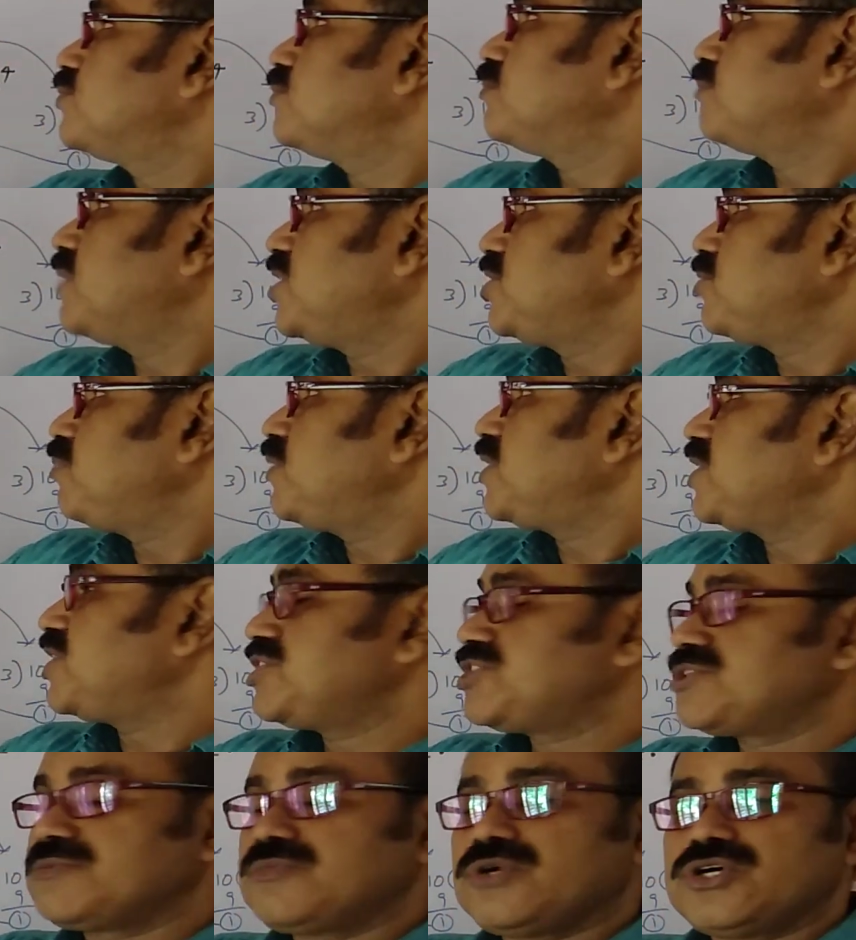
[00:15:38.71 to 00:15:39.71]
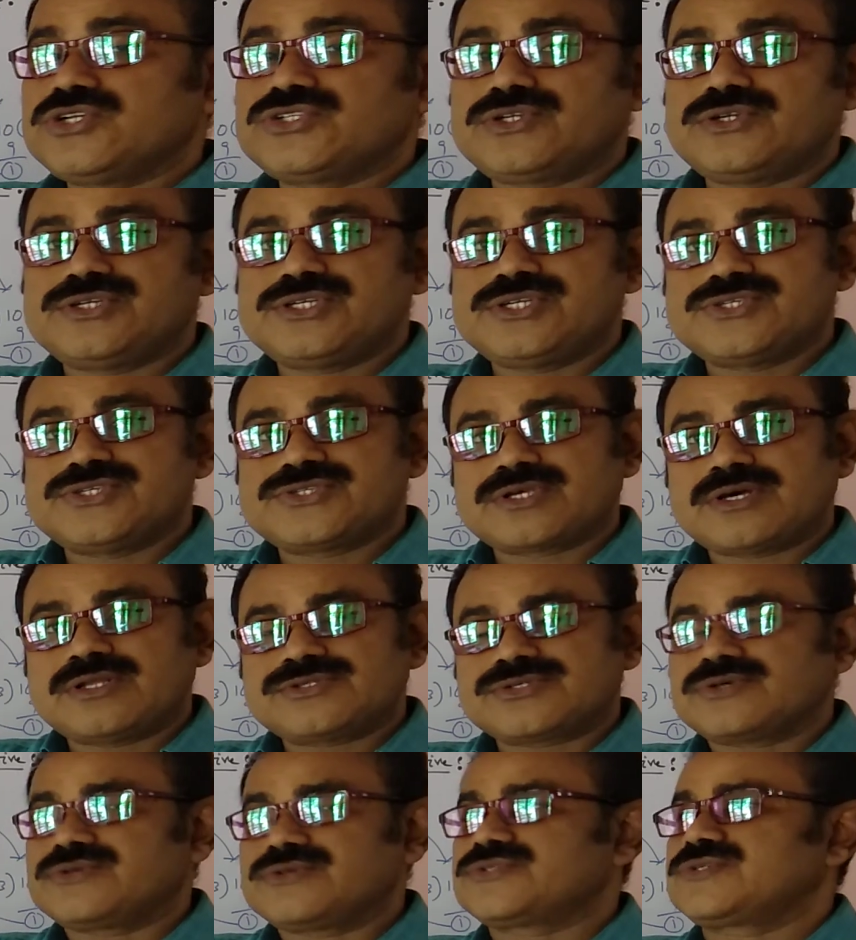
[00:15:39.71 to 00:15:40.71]
multiplication modulo is
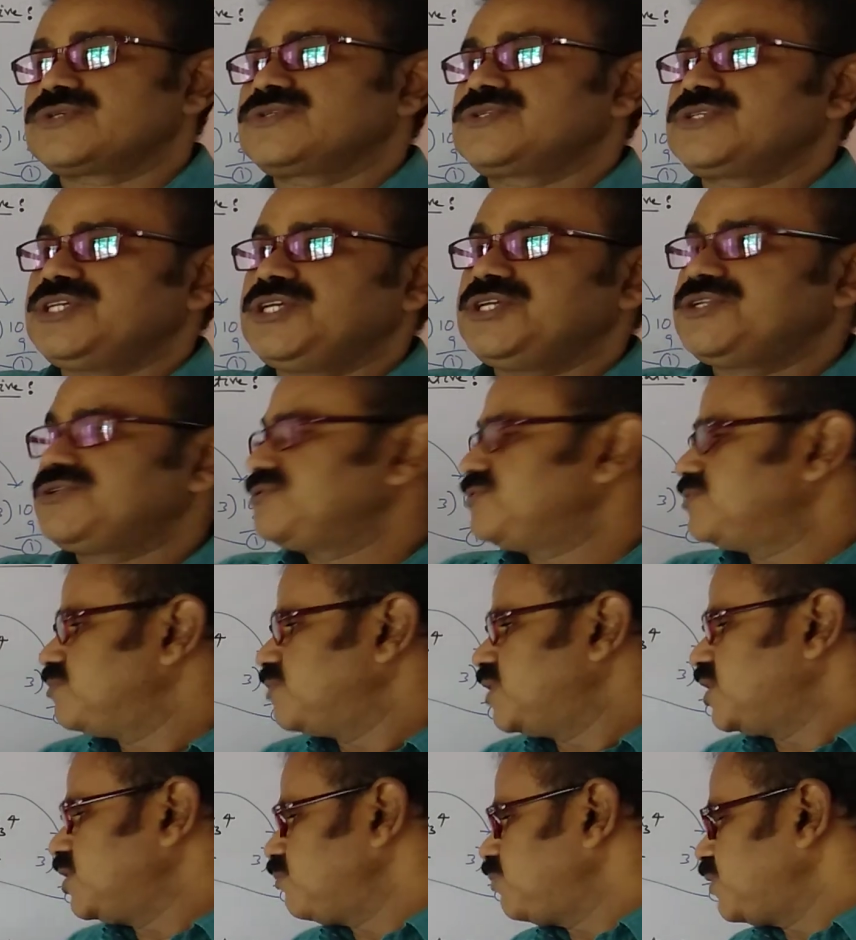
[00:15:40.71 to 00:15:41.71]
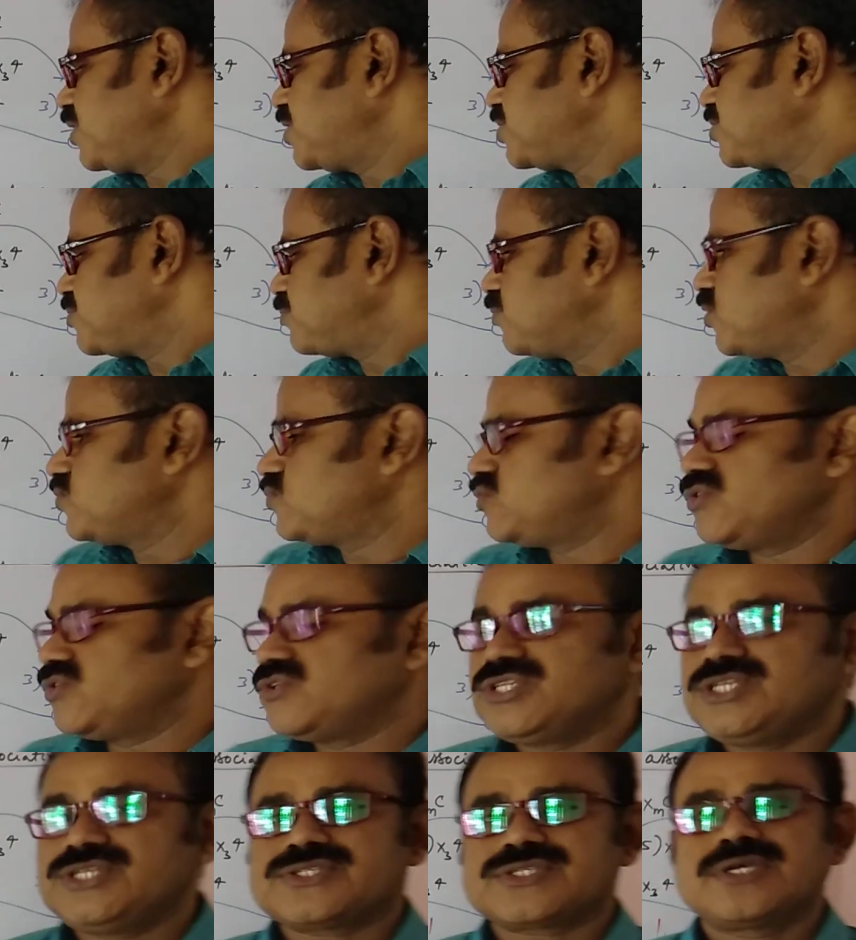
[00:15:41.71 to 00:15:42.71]
also associative, multiplication modulo
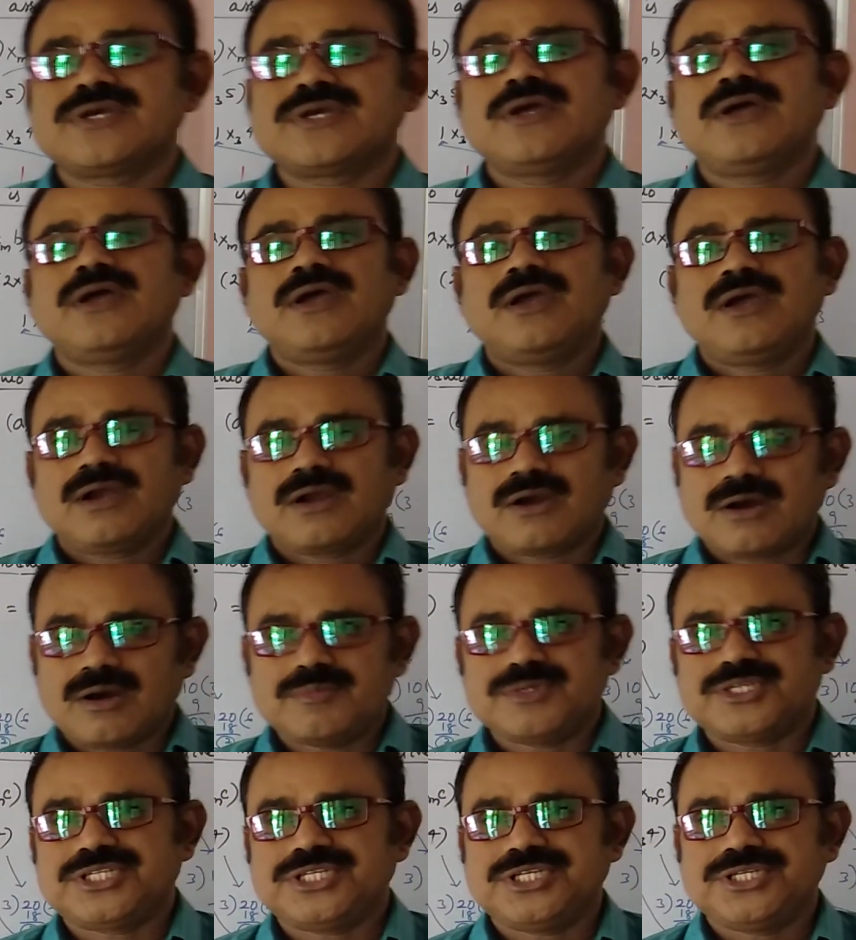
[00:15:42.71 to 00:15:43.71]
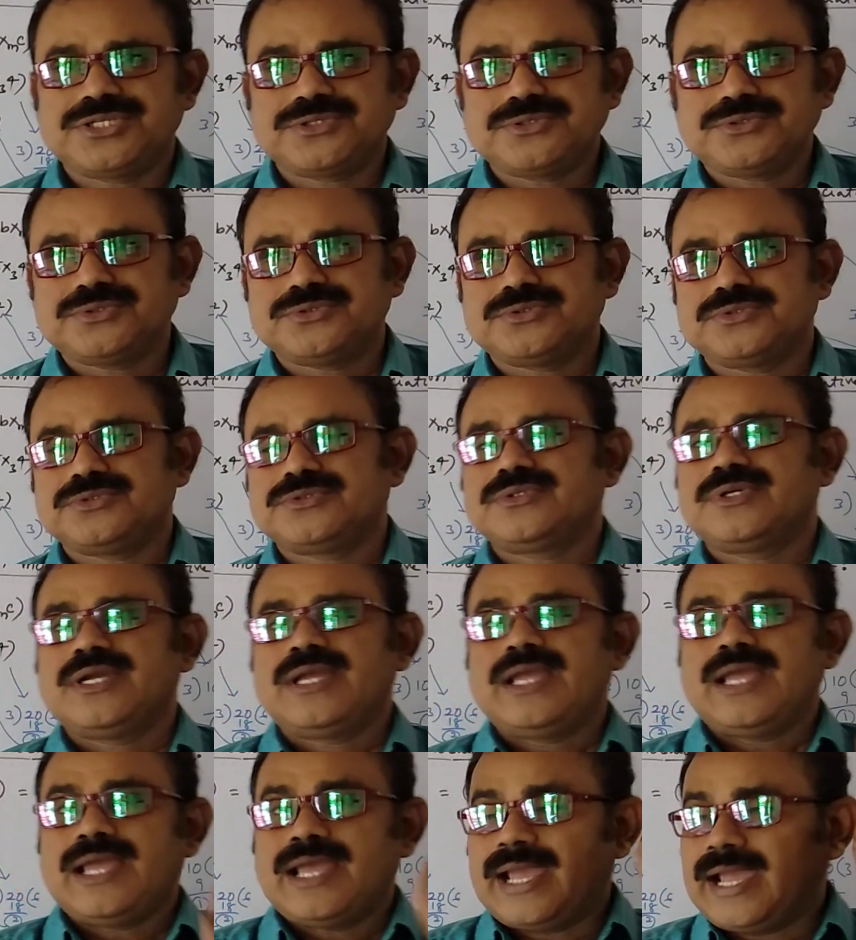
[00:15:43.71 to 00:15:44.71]
is commutative,
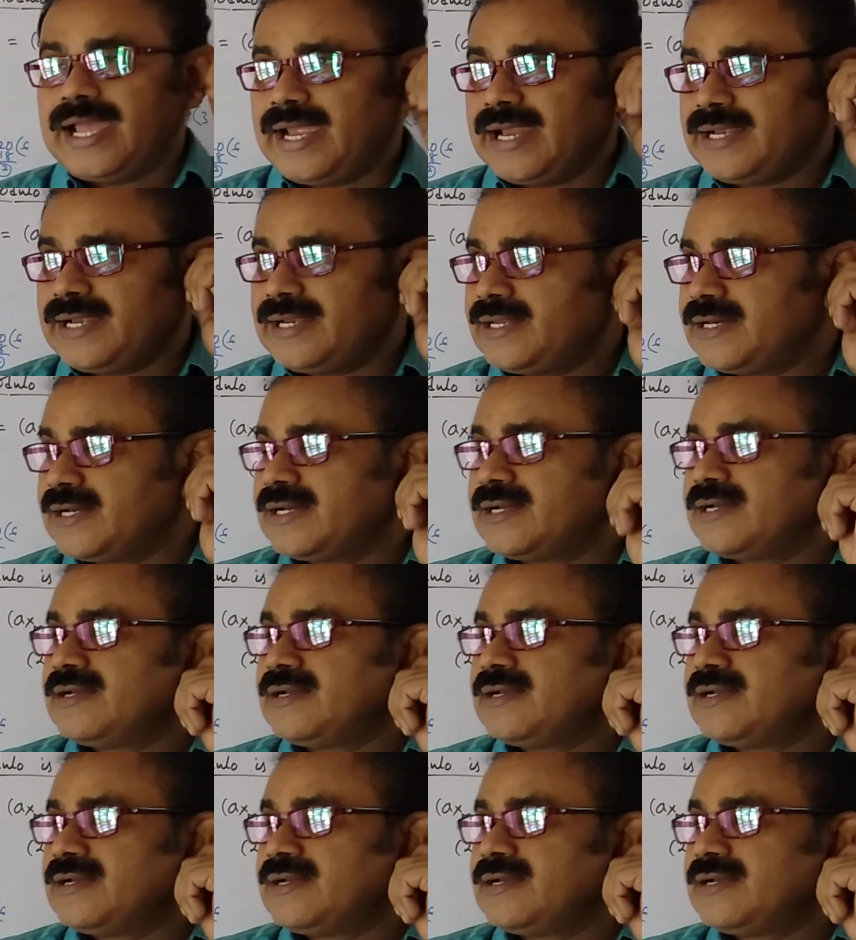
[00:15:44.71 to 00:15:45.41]
and